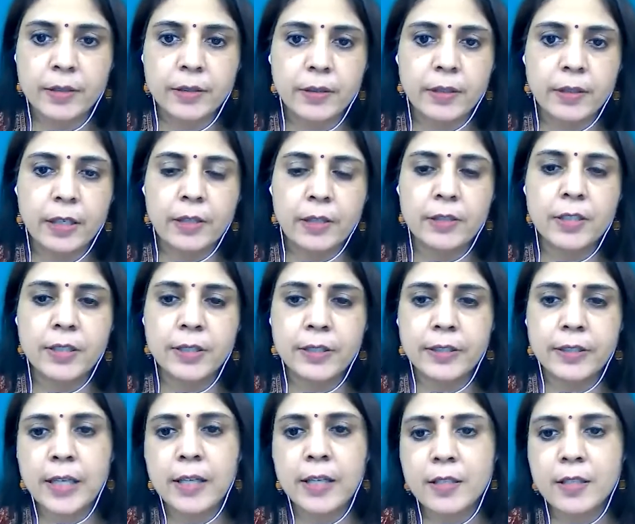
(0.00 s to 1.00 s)
And
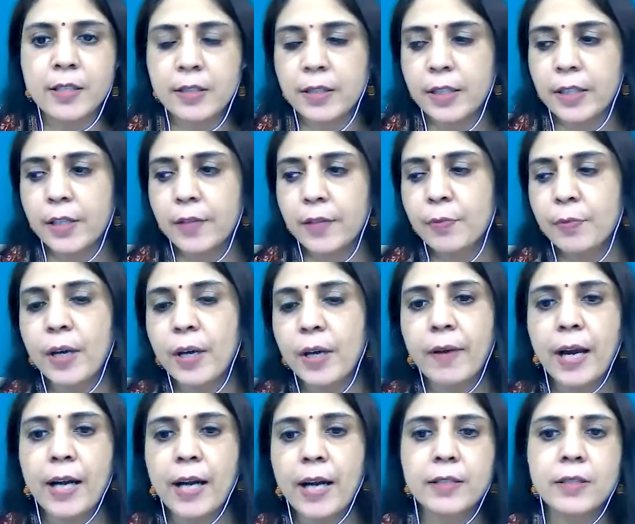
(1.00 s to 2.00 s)
tell us if you have
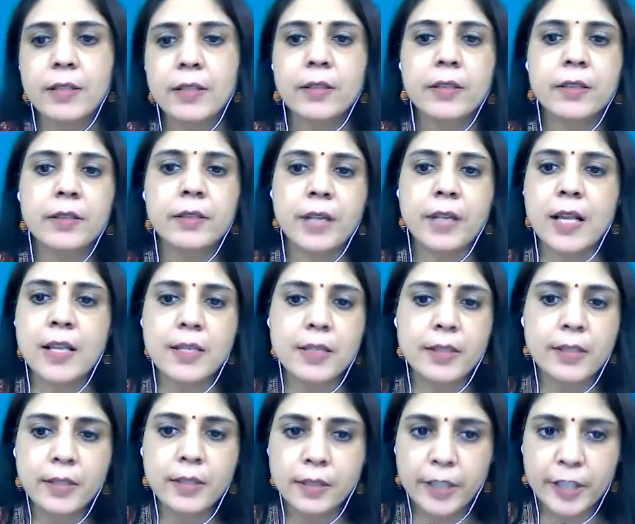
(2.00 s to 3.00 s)
had certain
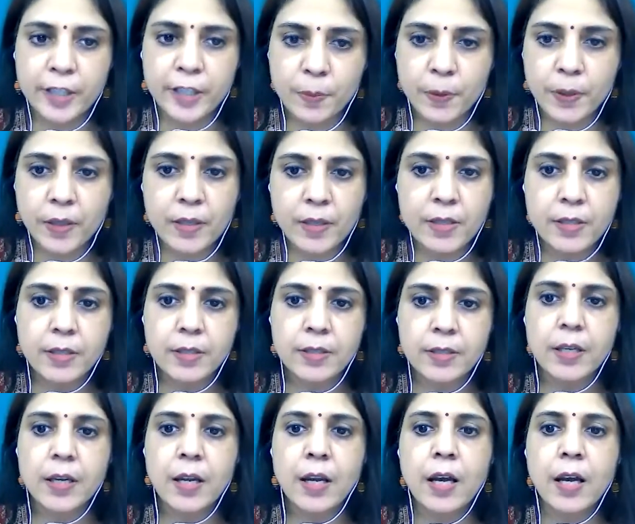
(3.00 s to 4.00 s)
transcendental experiences
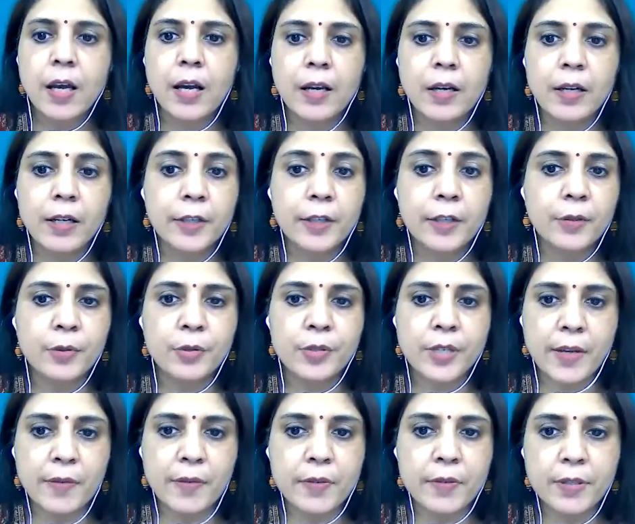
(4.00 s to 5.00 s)
related to
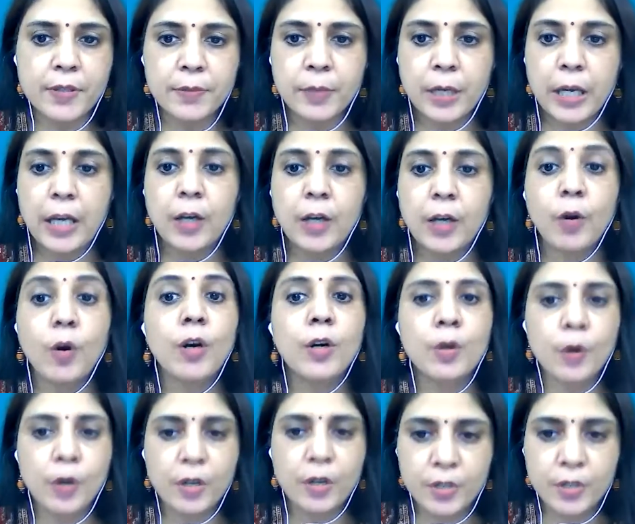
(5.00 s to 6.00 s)
Shaivism and or
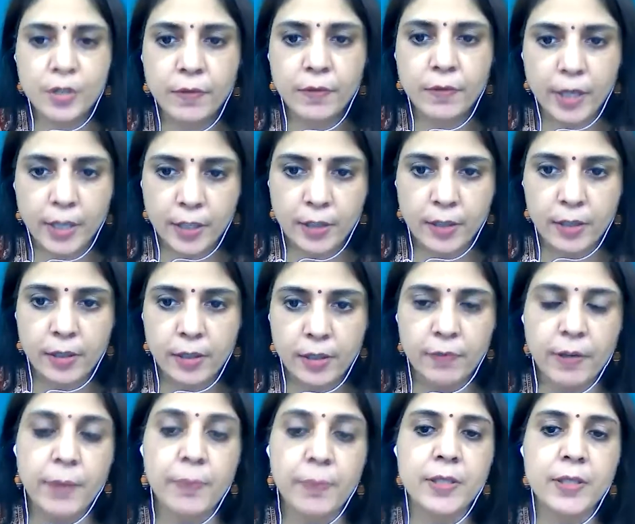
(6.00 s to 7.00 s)
Lord Shiva, if I
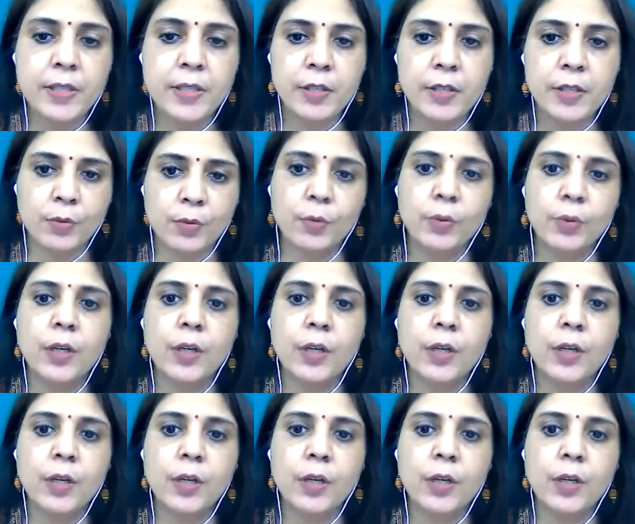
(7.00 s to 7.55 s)
may say so.